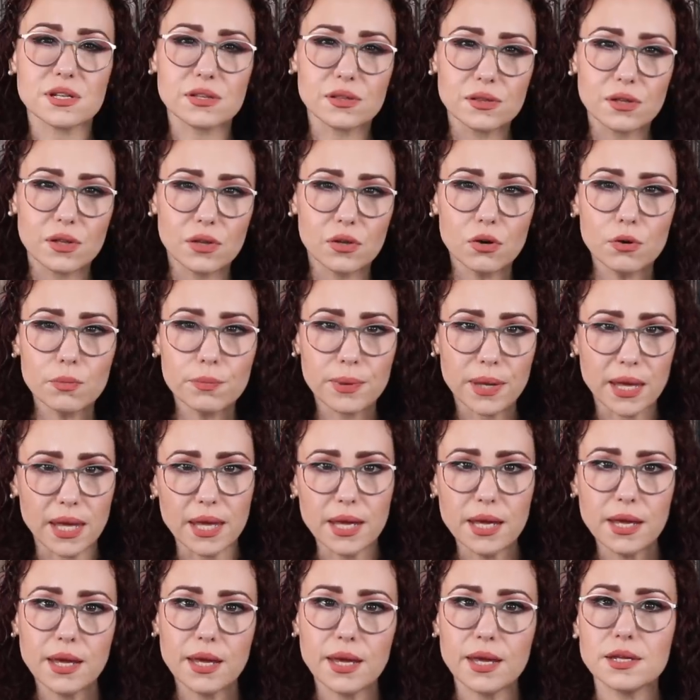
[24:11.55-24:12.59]
little
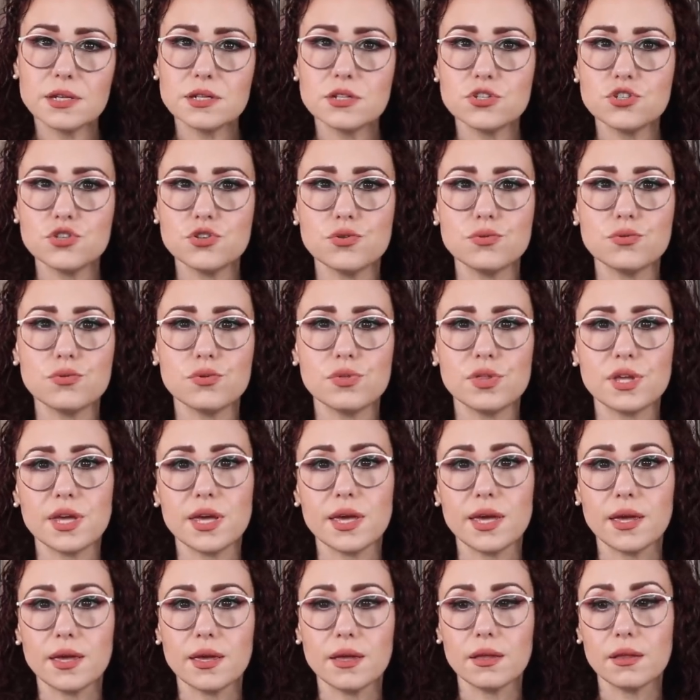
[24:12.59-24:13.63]
peek into
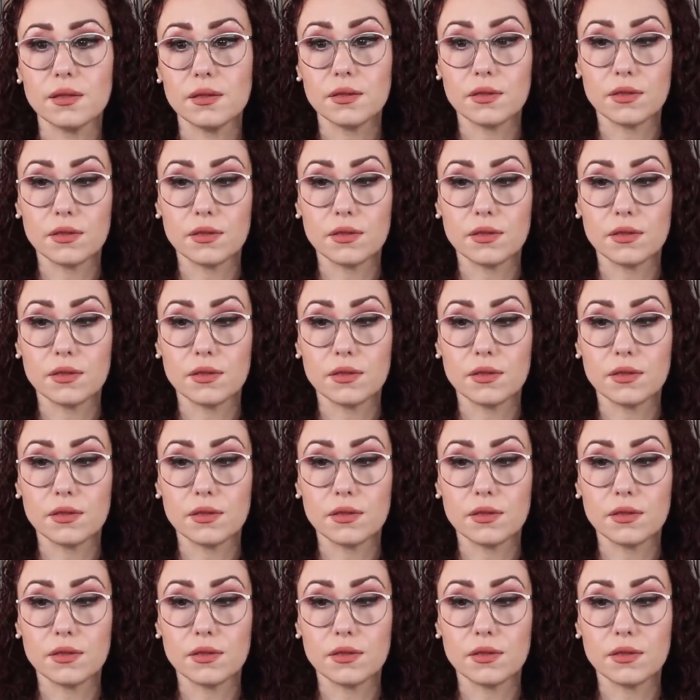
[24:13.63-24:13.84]
the